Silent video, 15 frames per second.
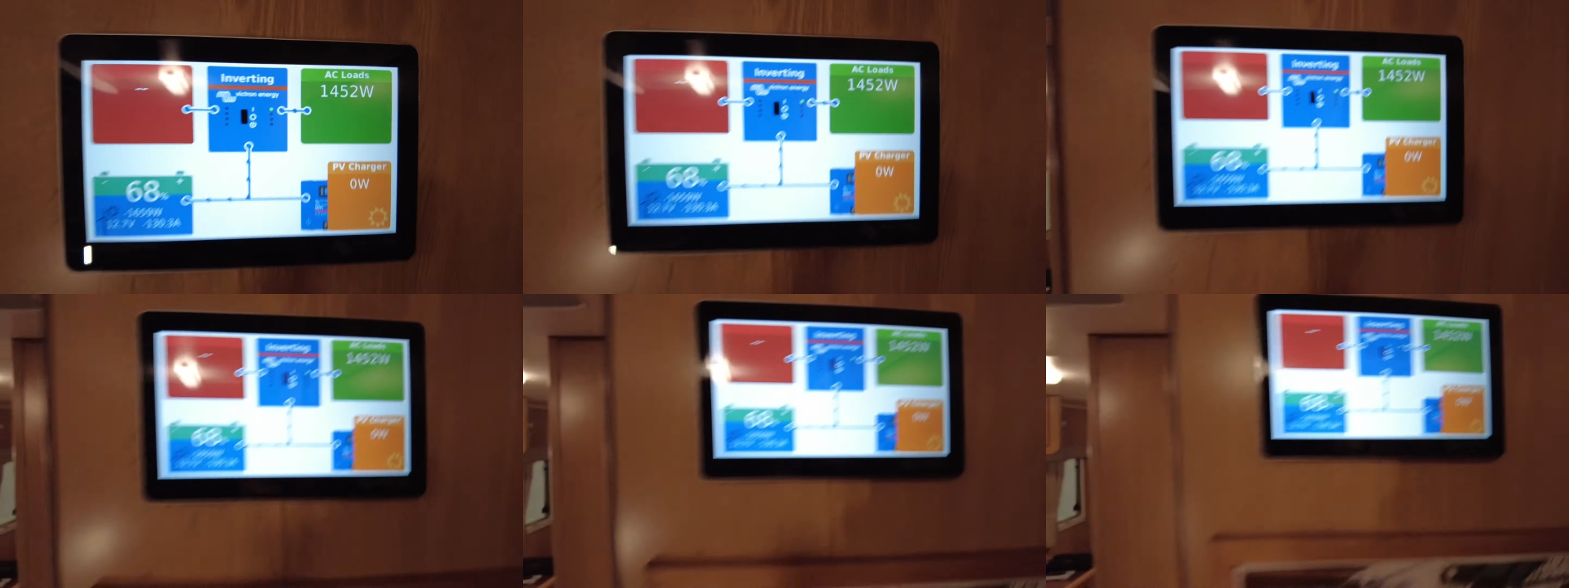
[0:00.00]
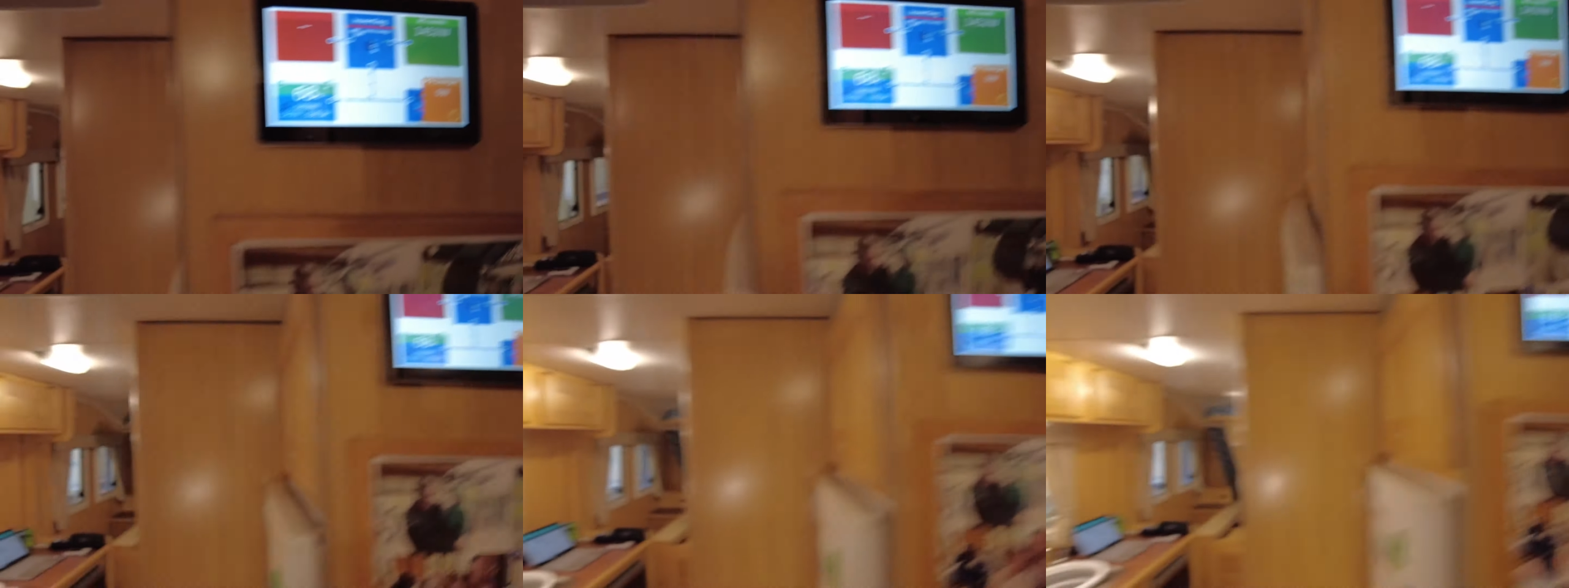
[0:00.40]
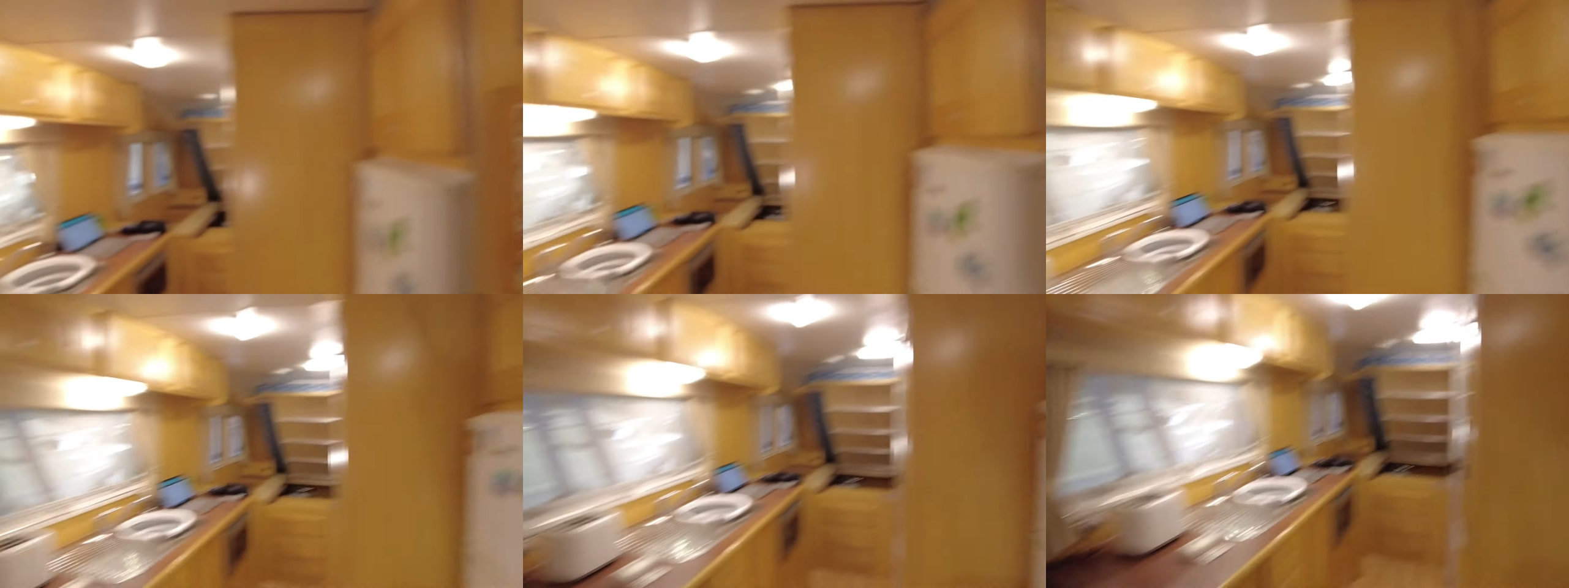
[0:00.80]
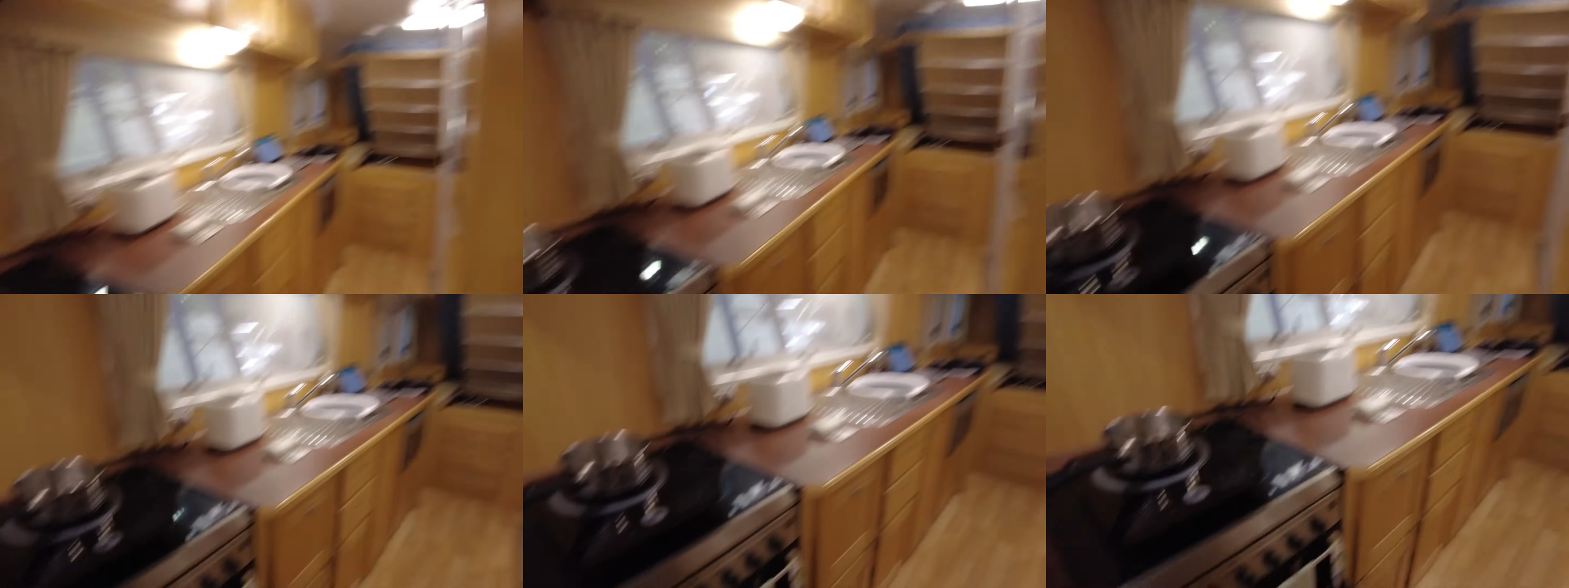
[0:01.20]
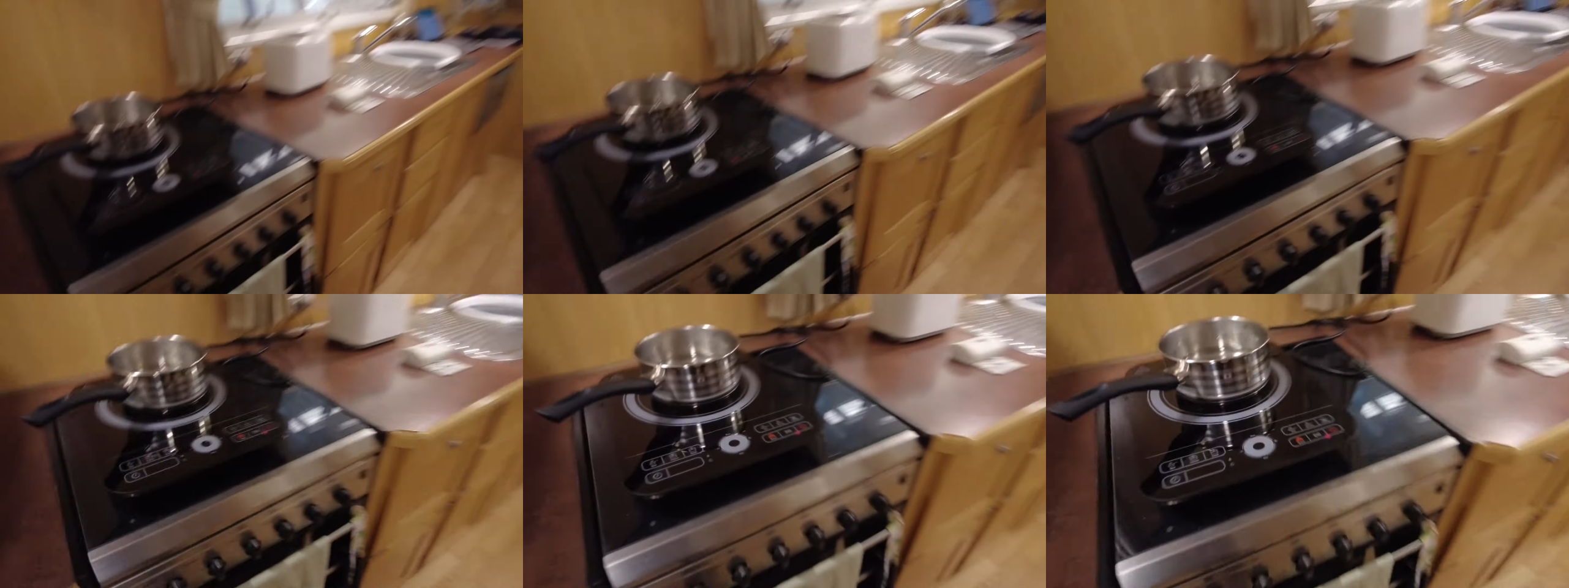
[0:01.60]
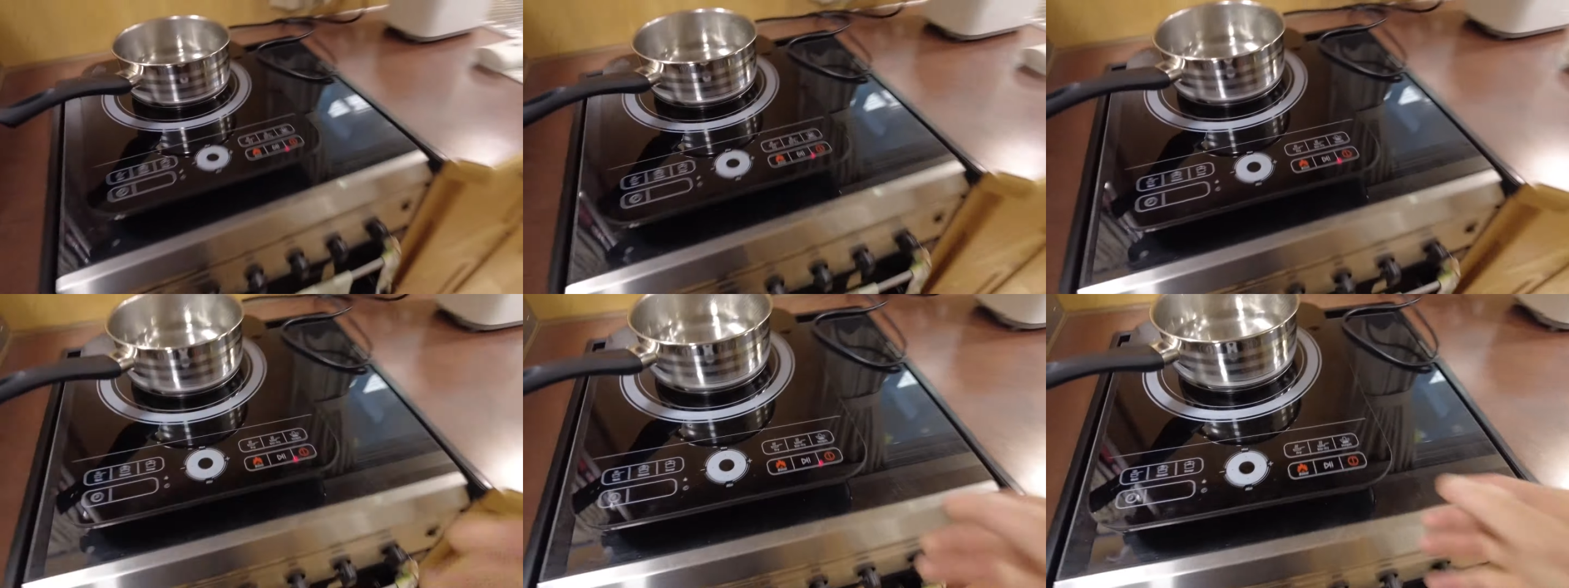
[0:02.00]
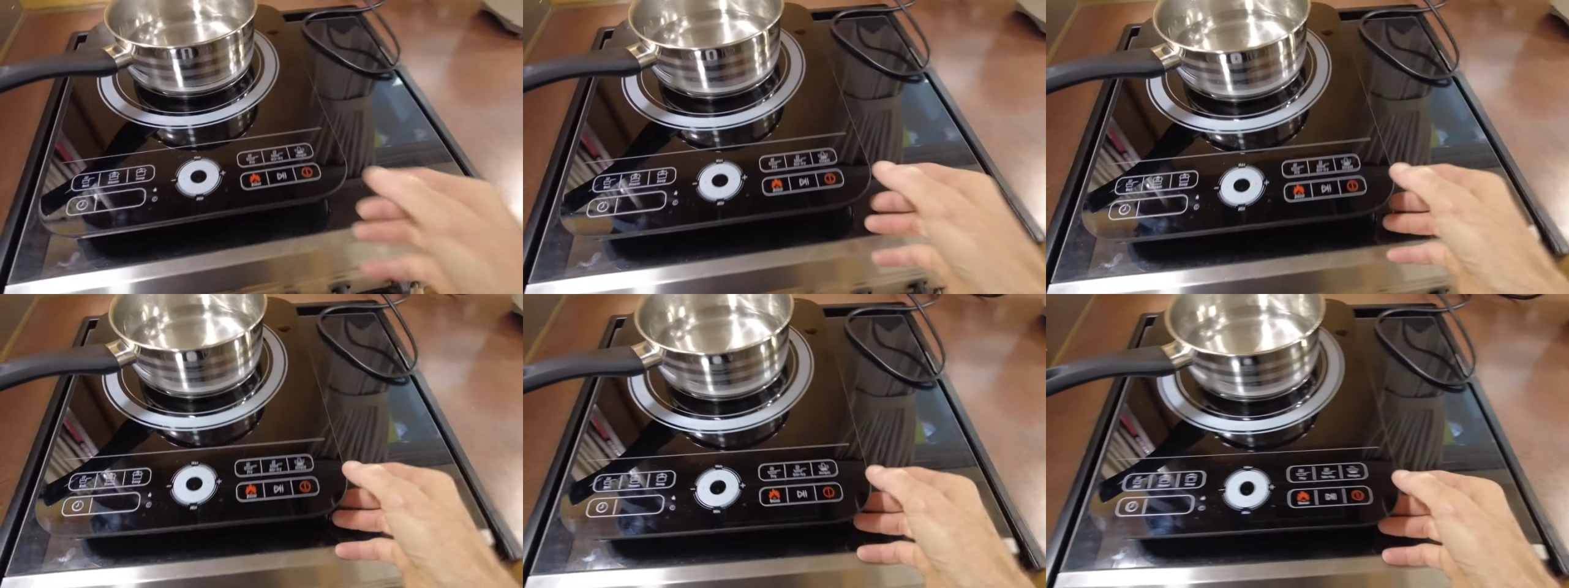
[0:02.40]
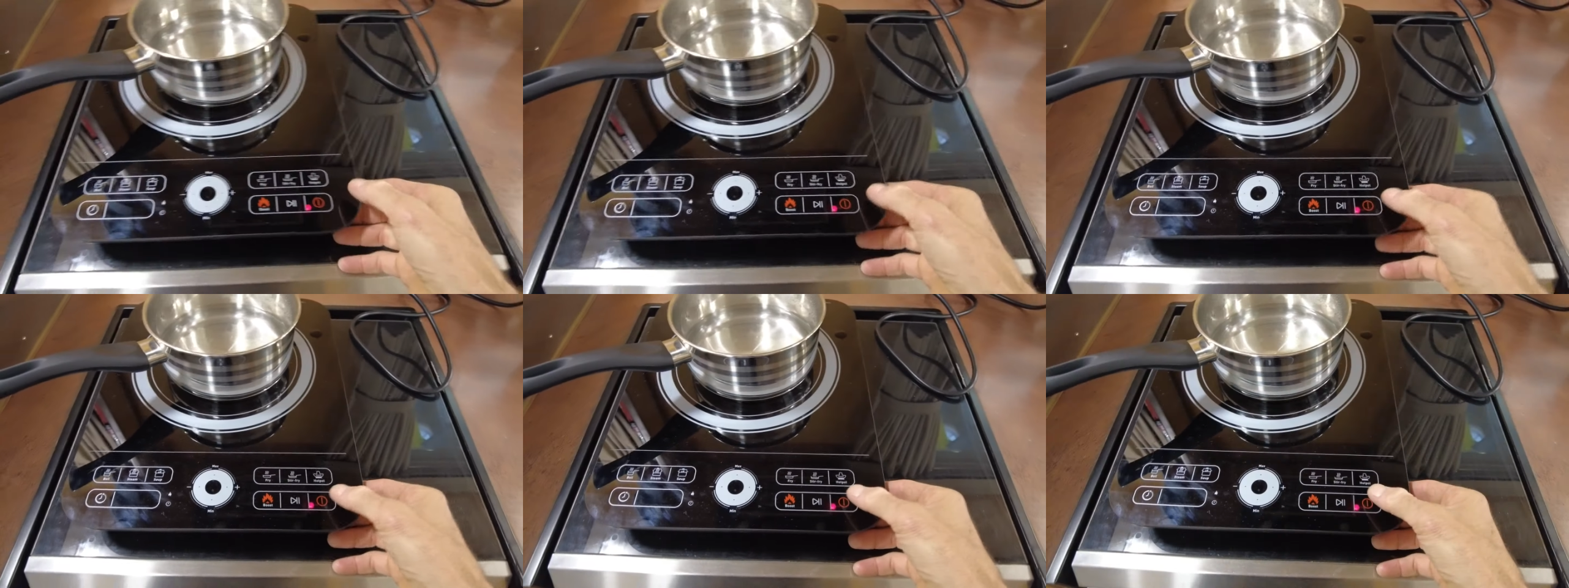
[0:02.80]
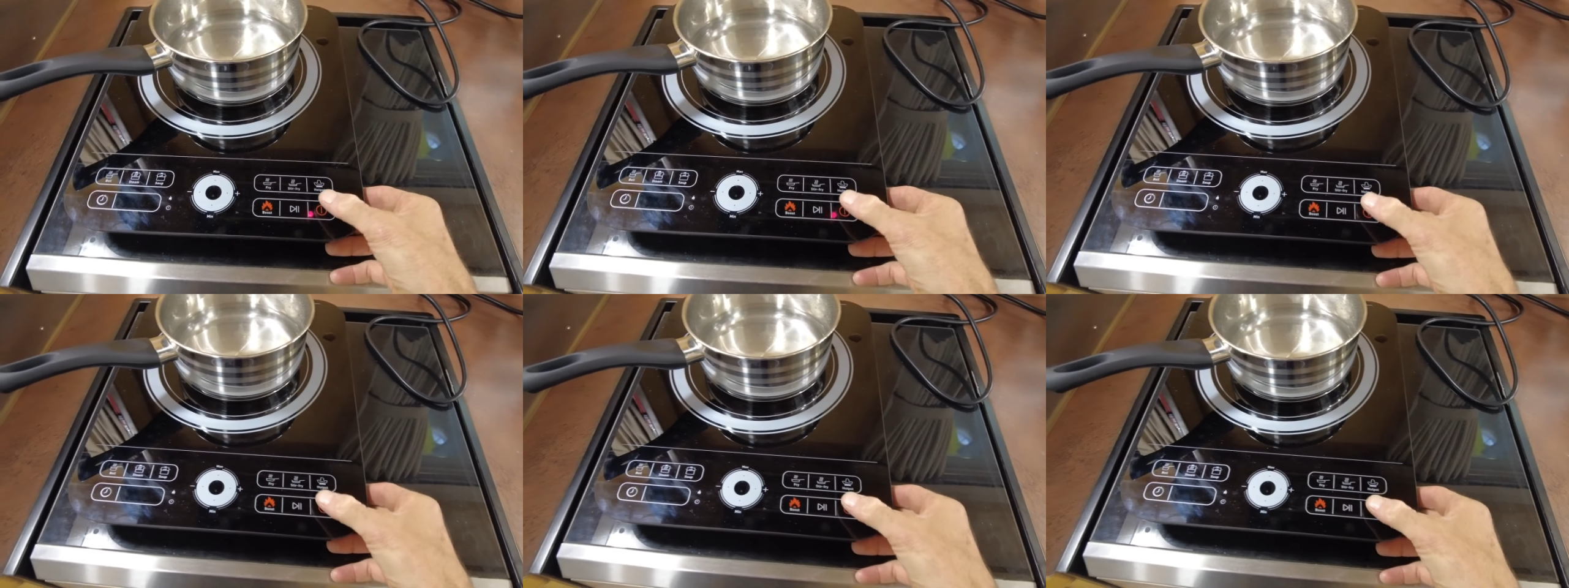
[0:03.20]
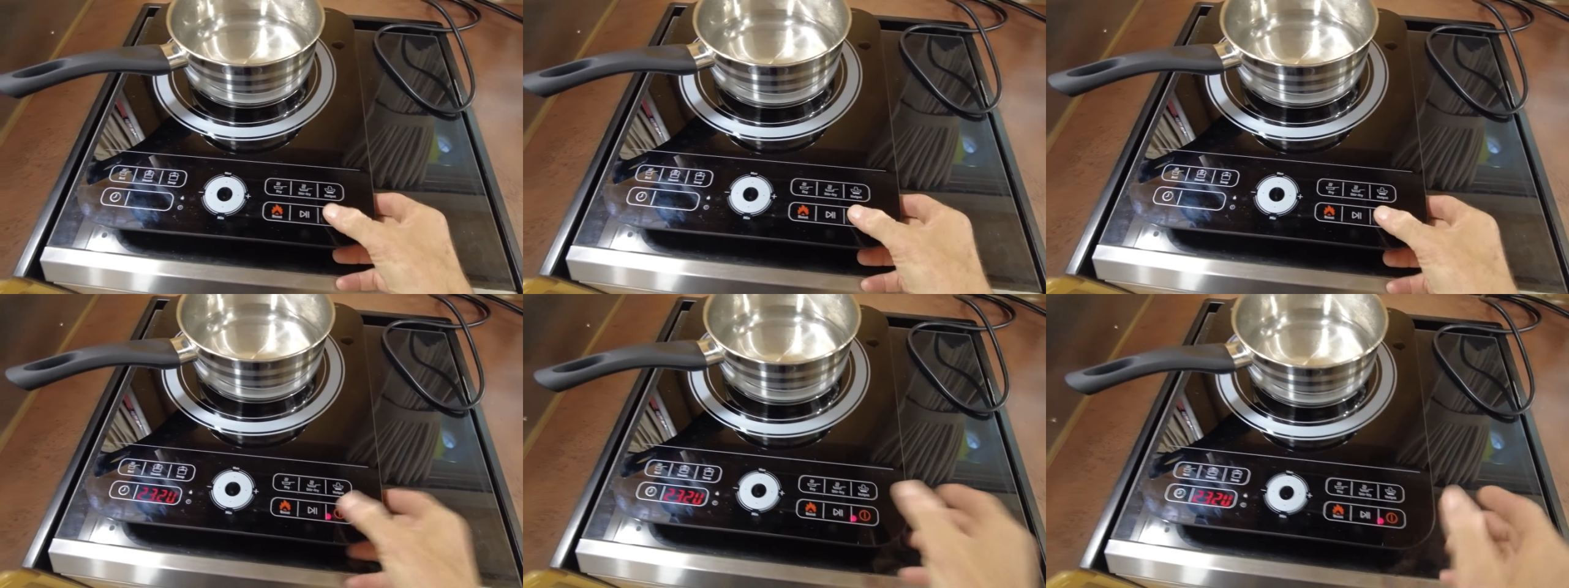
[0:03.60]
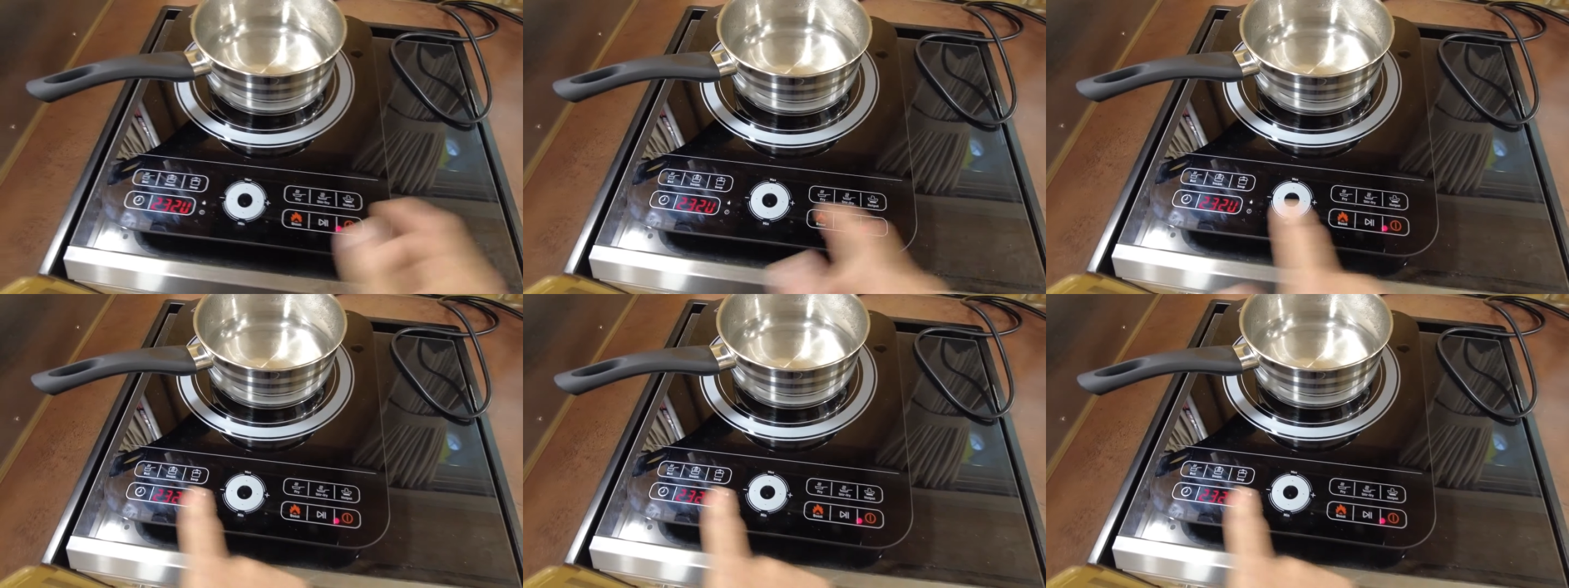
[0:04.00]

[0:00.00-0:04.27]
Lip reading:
[unreadable: no face in view]